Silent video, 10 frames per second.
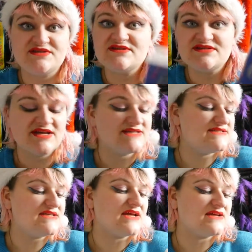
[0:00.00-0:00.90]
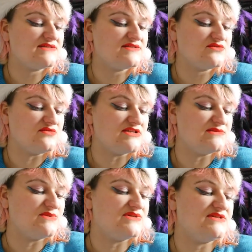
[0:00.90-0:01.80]
there's like six
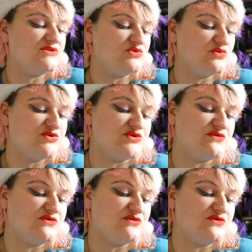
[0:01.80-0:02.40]
Christmas short